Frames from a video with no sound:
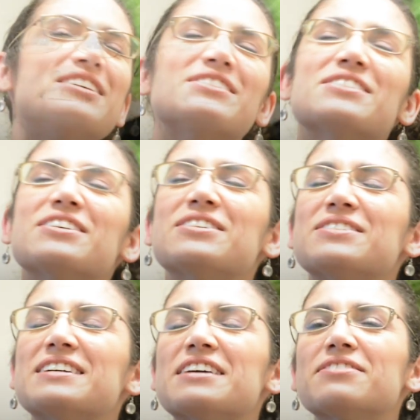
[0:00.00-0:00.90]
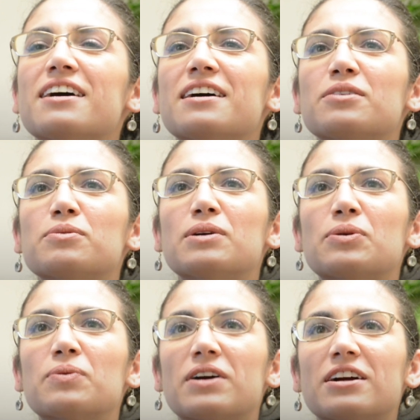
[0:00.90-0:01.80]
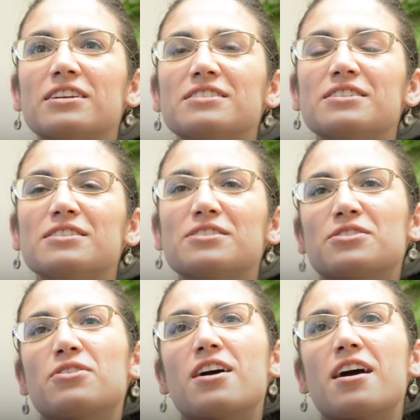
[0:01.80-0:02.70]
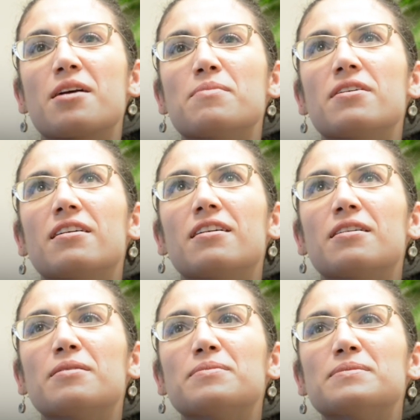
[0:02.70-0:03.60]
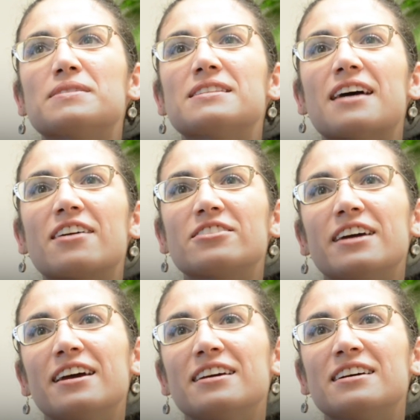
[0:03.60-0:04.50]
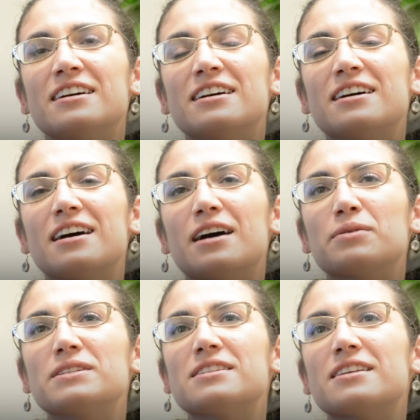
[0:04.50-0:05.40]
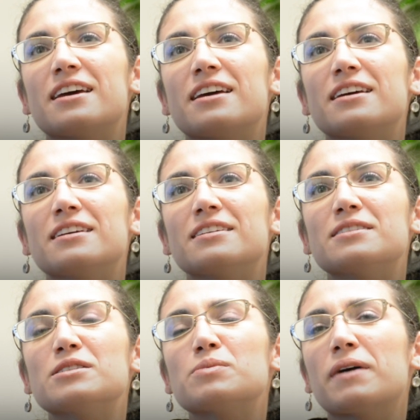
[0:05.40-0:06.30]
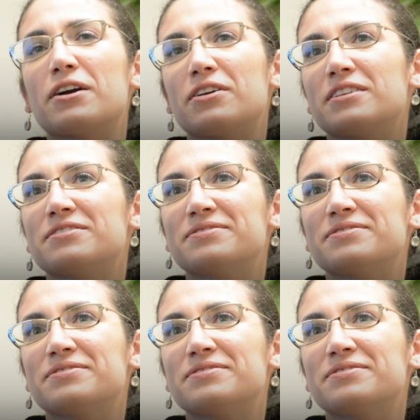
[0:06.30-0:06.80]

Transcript: So if I had one word to describe Saturday, I would say inspiring.